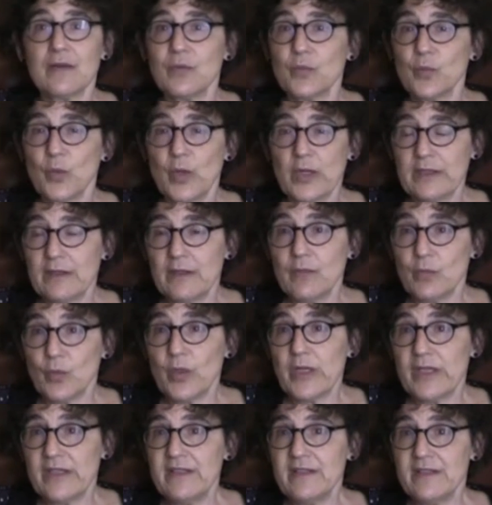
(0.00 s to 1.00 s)

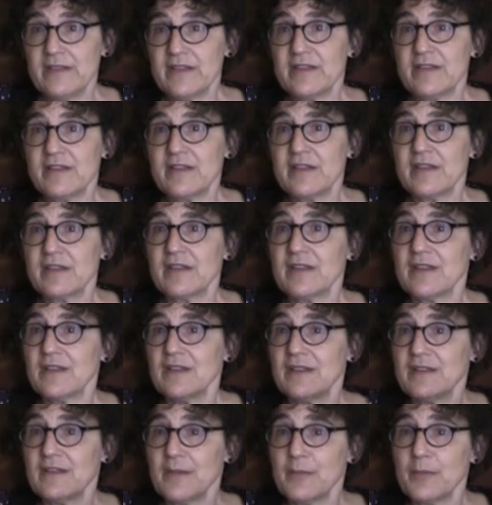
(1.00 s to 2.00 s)
what is
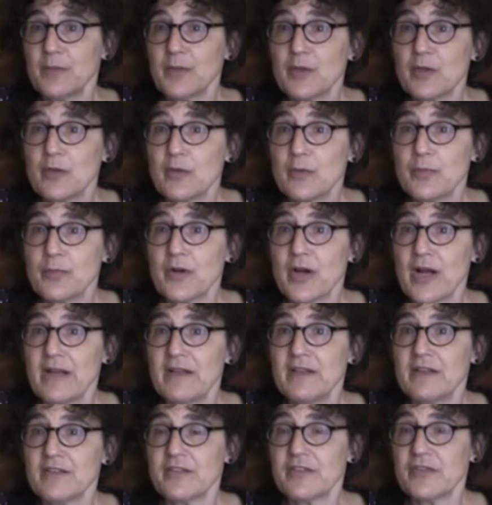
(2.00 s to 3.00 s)
the typical
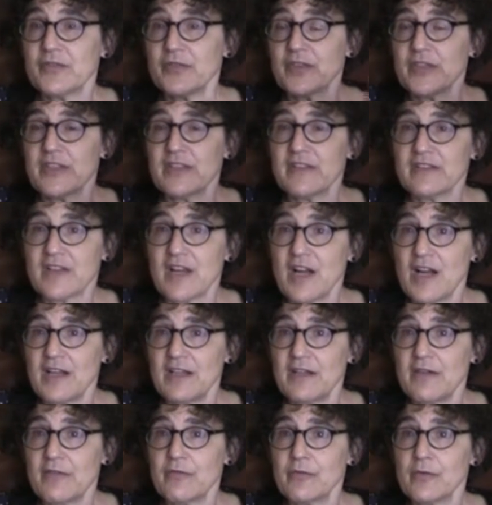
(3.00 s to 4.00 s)
price for this
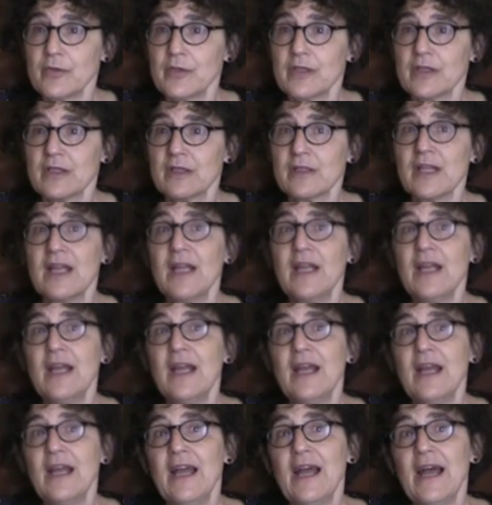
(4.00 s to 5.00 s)
kind of work.
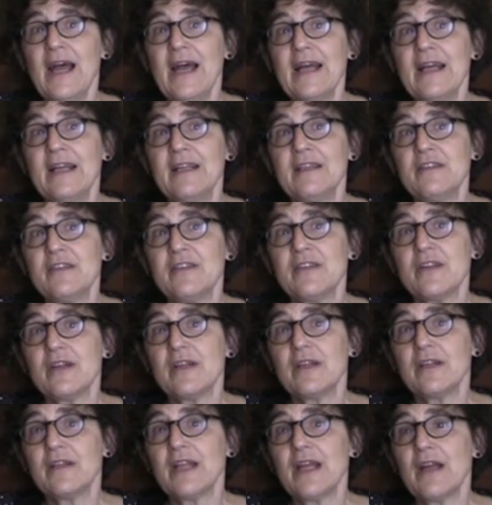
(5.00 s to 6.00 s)
And
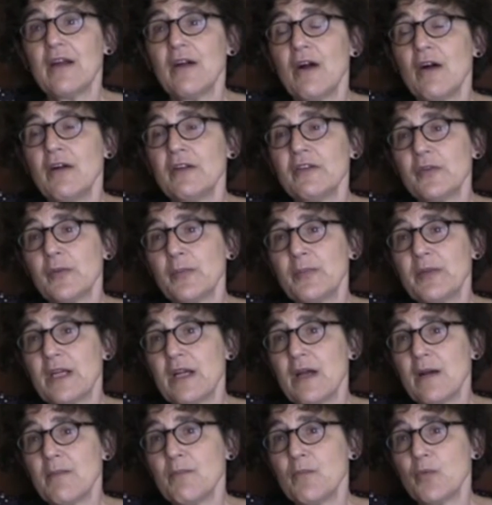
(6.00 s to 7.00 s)
they also
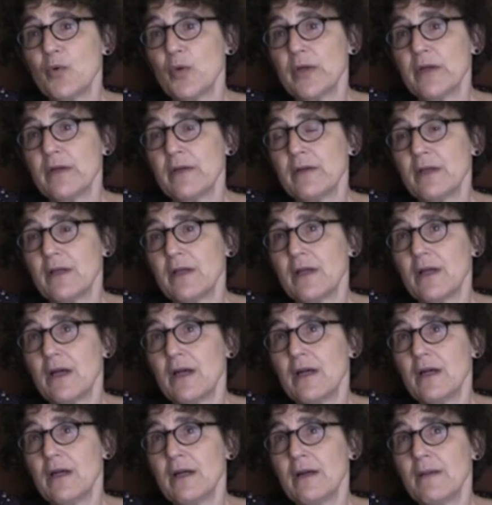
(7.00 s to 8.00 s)
become more
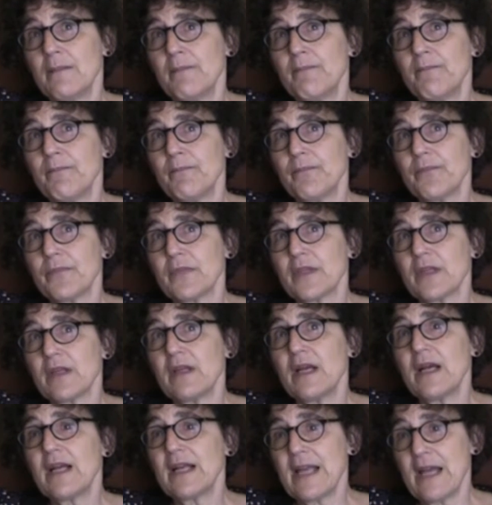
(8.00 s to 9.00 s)

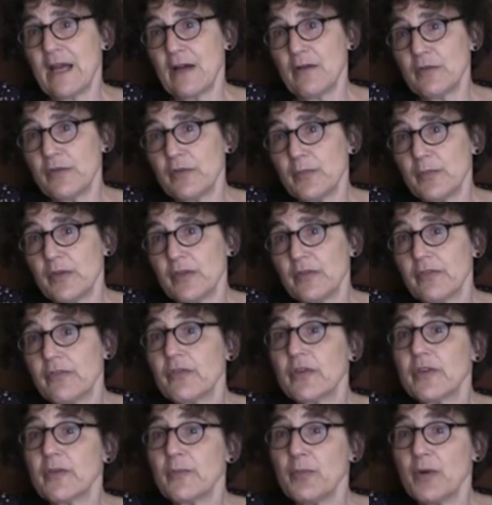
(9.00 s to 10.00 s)
accountable
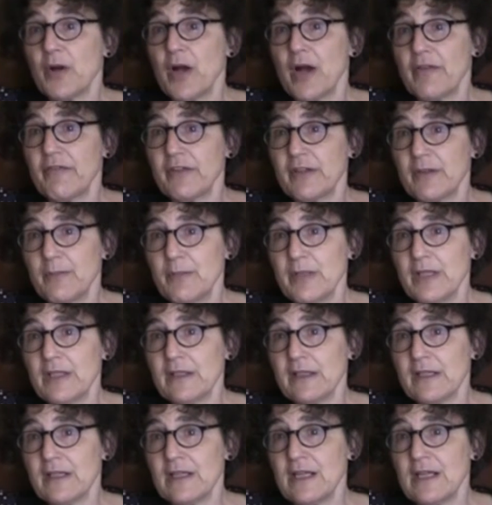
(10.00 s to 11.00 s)
for the
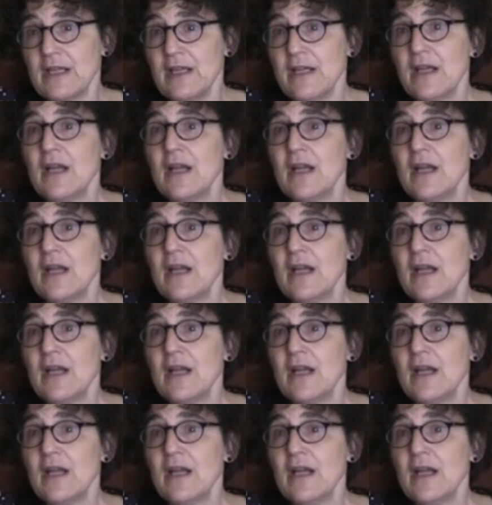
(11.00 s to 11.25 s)
profitability.